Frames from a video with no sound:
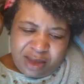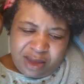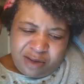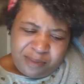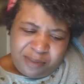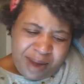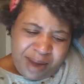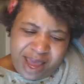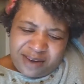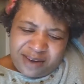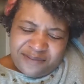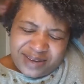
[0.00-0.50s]
you
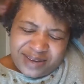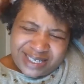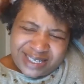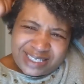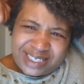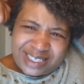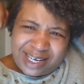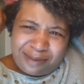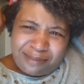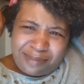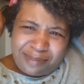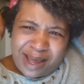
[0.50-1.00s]
mind if I
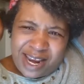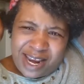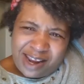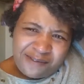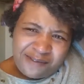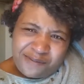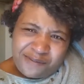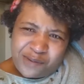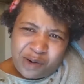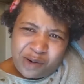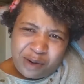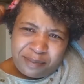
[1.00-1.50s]
slip by
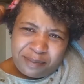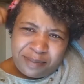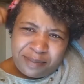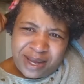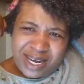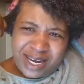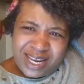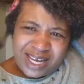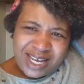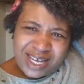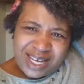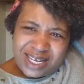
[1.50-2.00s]
there for a
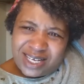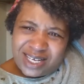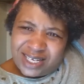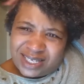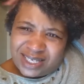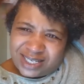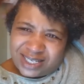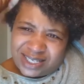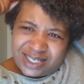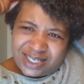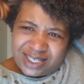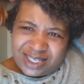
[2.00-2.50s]
minute?
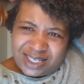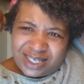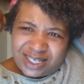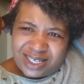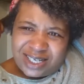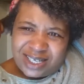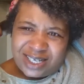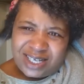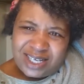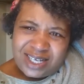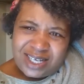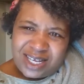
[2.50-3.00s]
Cause
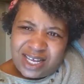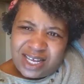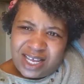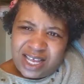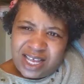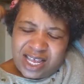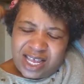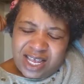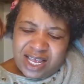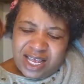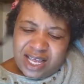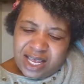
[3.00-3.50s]

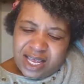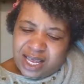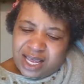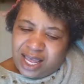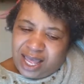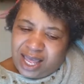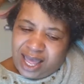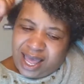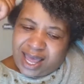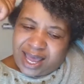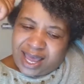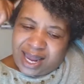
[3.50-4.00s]

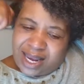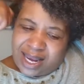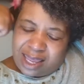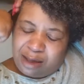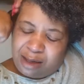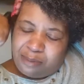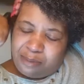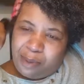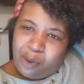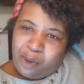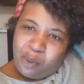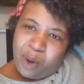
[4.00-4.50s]
I gotta
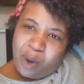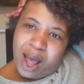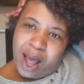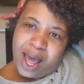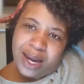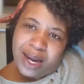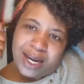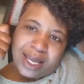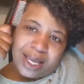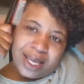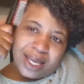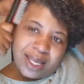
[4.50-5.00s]
get my
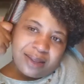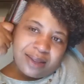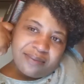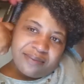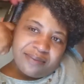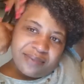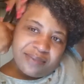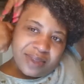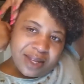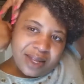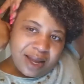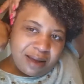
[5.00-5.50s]
wallet.
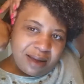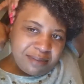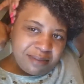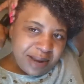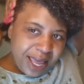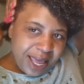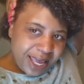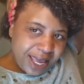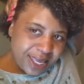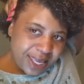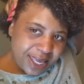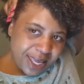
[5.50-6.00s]
I'm
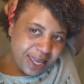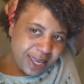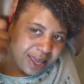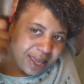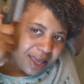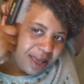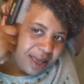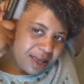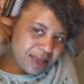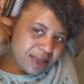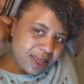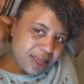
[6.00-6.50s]
like,
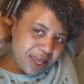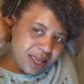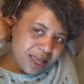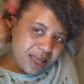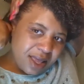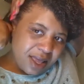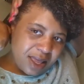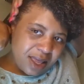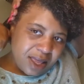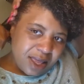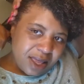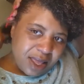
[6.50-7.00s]
yeah.
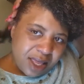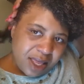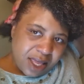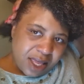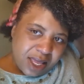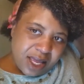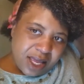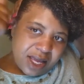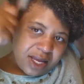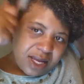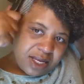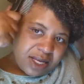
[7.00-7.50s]

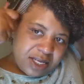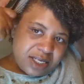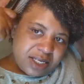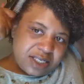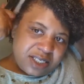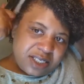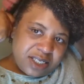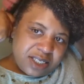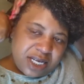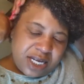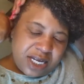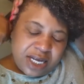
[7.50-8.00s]

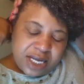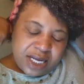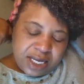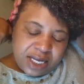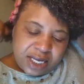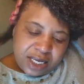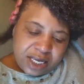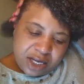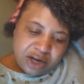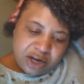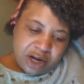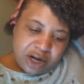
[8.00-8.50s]
So
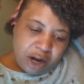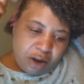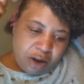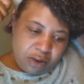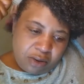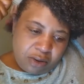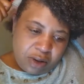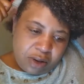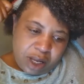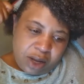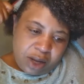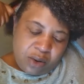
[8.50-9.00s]
then, you
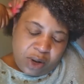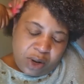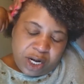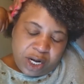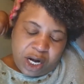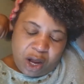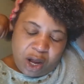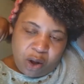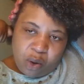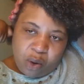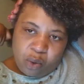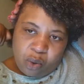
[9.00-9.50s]
know, there were
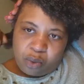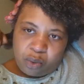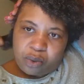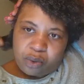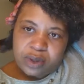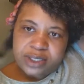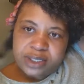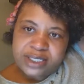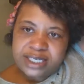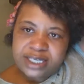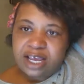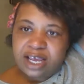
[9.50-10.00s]
no
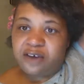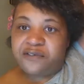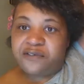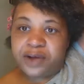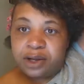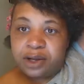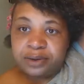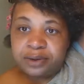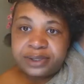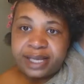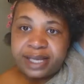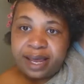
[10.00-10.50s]
cell
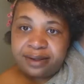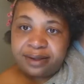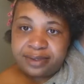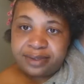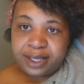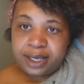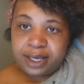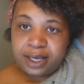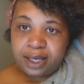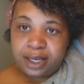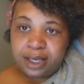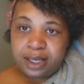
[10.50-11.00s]
phones
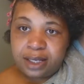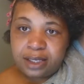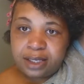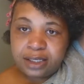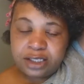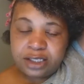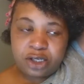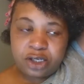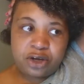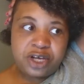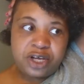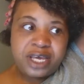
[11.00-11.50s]
out then,
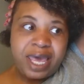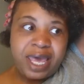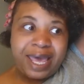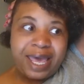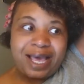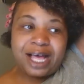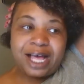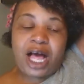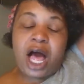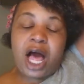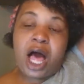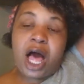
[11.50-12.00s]
so you
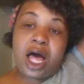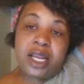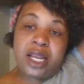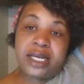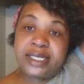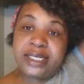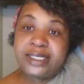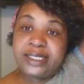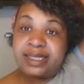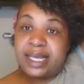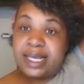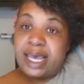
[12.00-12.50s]
can't
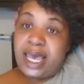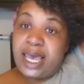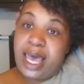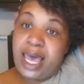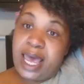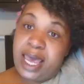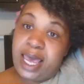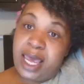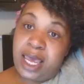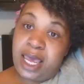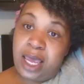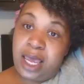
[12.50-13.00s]
call and say,
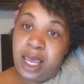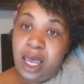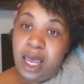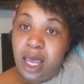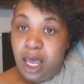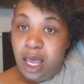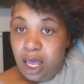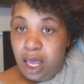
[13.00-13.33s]
hey,